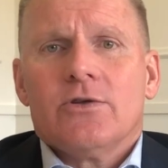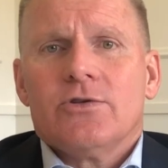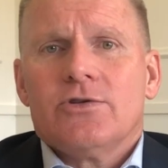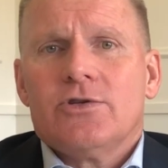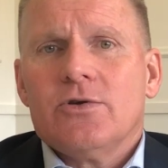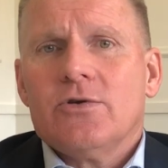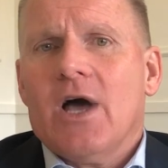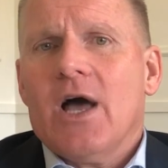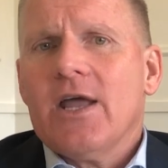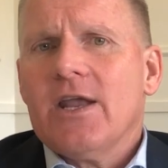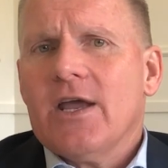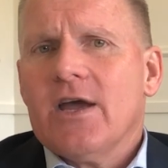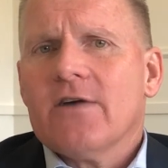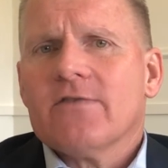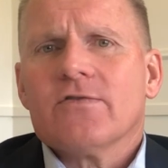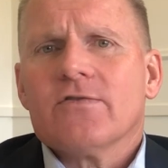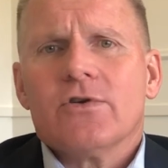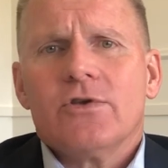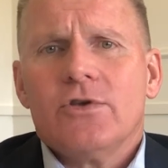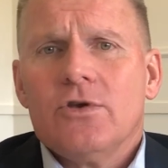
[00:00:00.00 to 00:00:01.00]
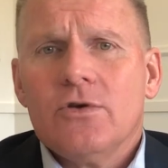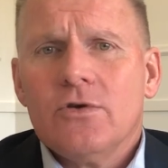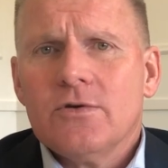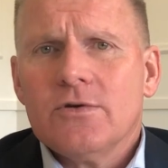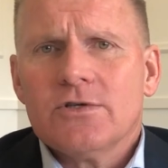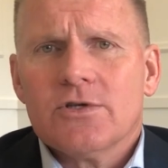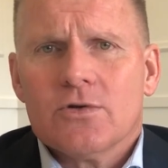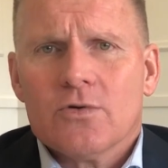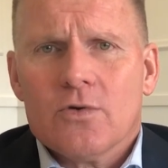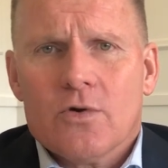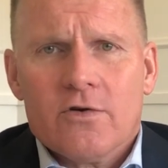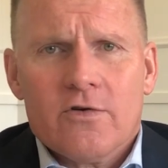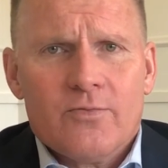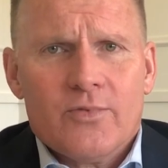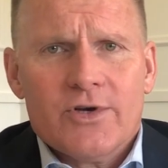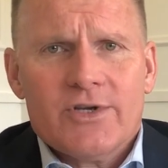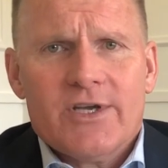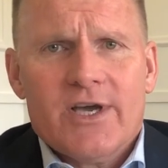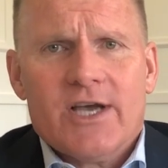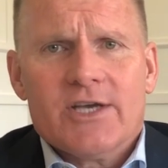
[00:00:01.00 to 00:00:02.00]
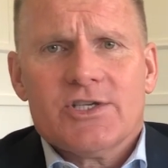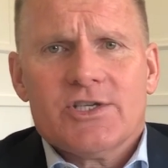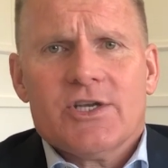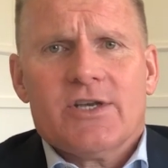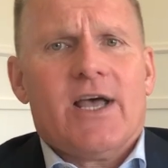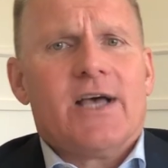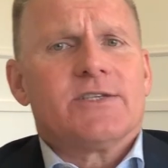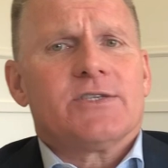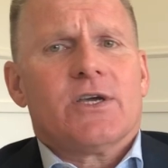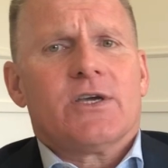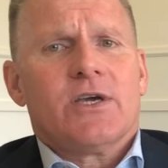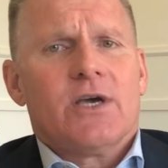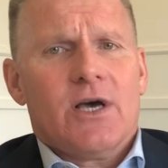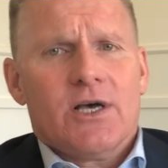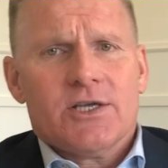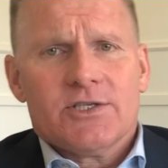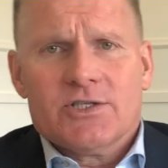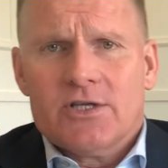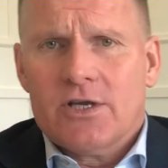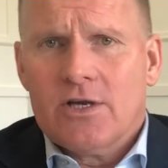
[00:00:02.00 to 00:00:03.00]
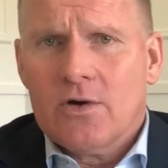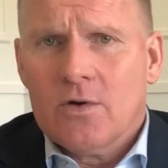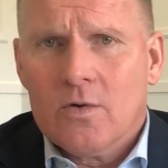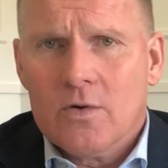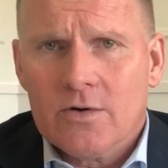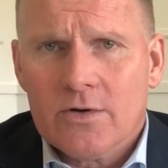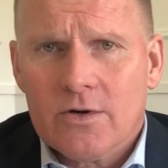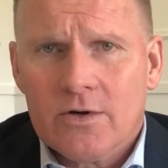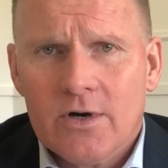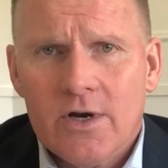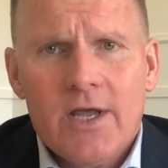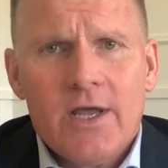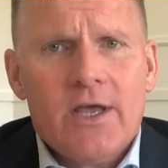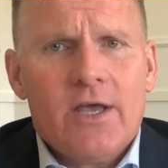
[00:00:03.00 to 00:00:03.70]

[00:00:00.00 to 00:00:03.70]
Do not ever use an order of protection as a custody order.